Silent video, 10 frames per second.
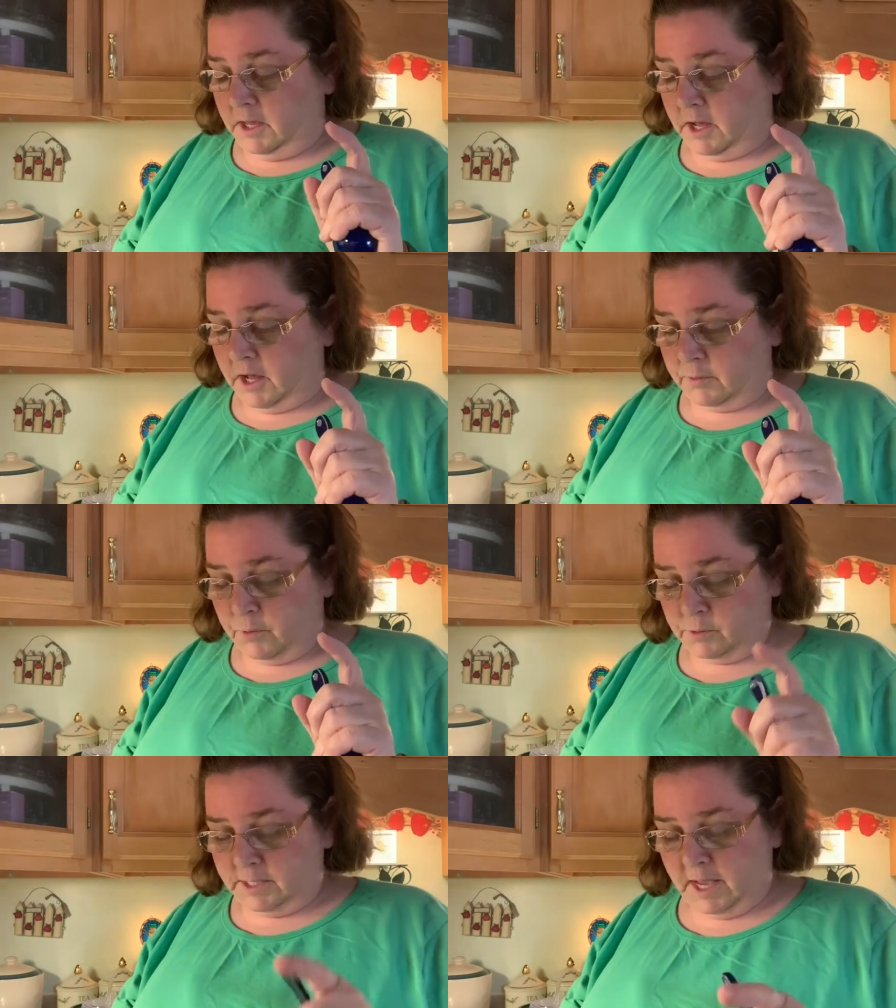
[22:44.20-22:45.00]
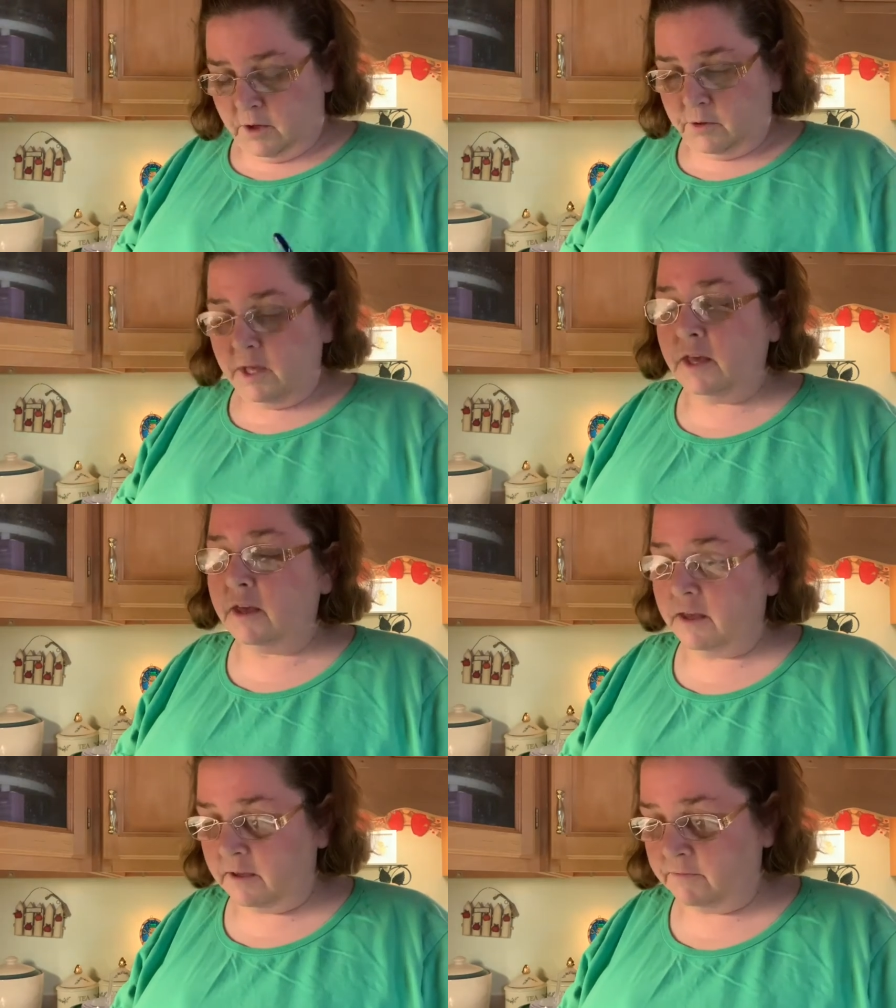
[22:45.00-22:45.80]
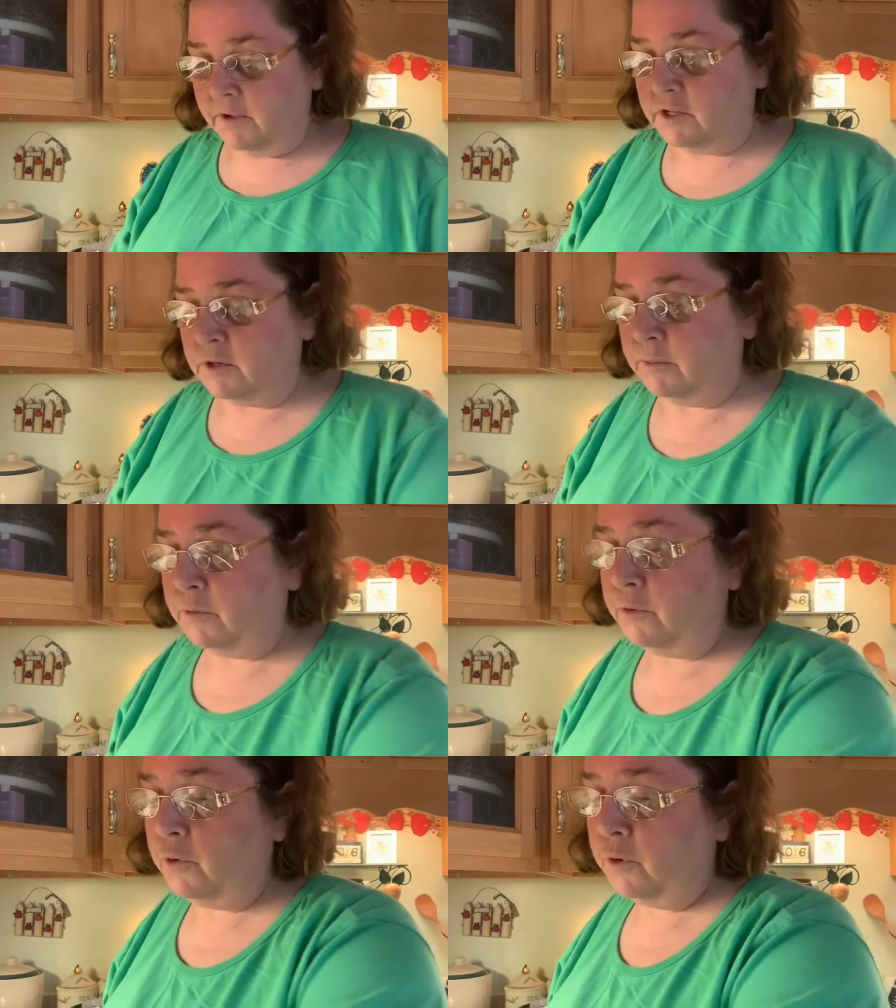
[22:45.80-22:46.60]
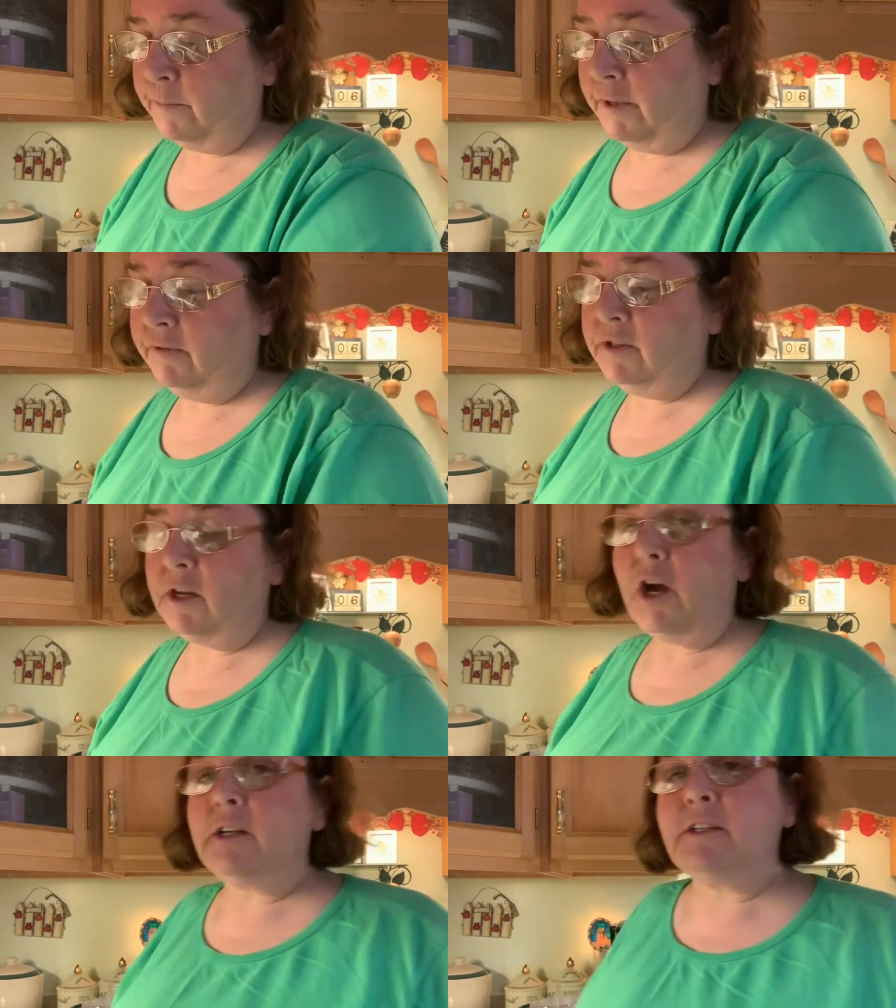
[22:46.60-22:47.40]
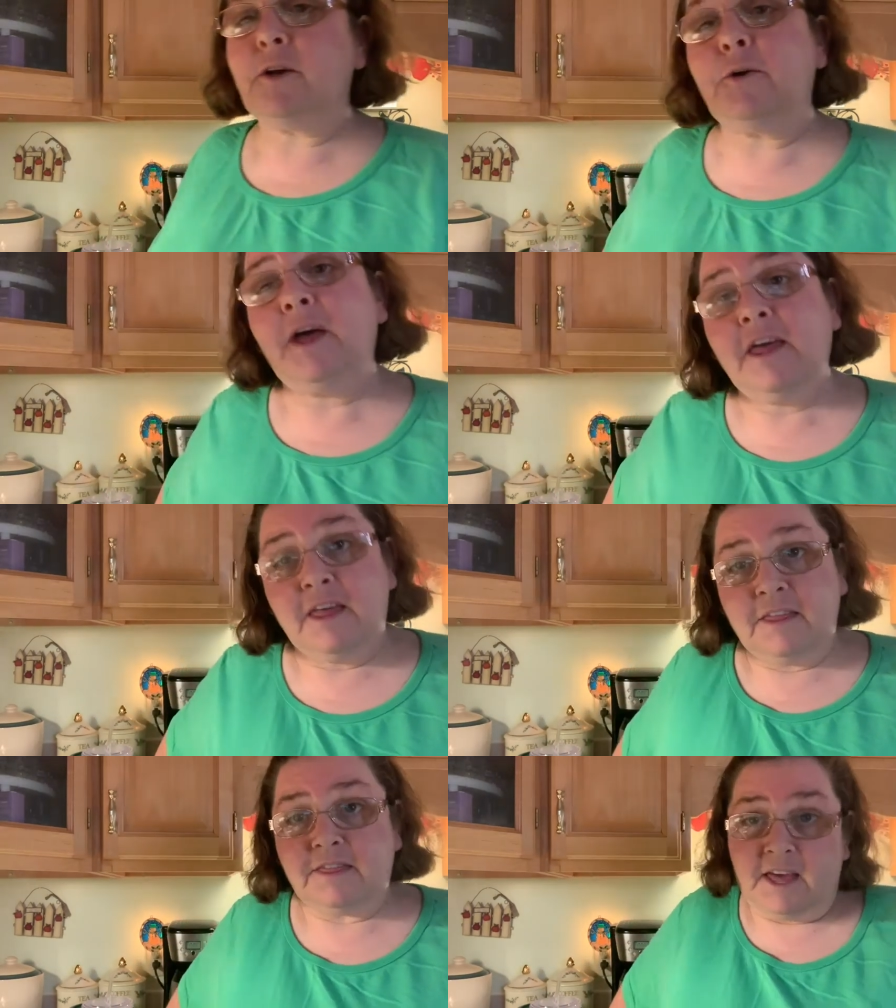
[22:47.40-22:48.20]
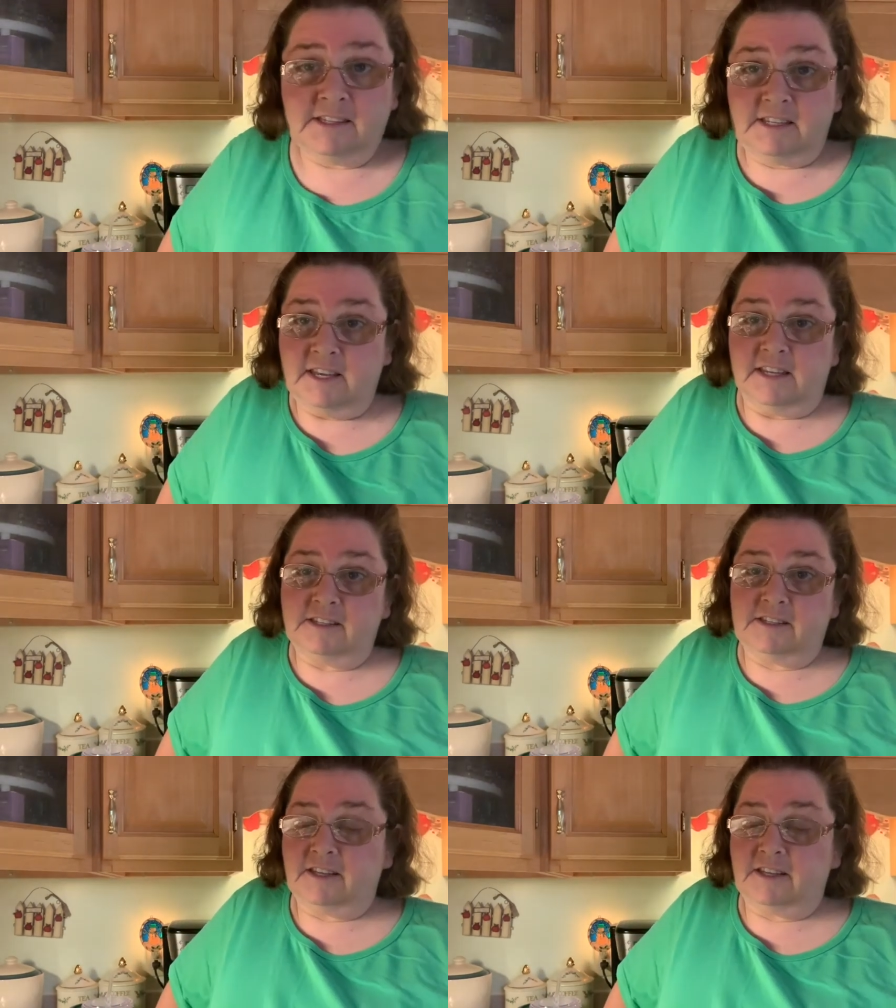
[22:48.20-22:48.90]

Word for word: uh, rotel and vegetable or beef stock. So that's it.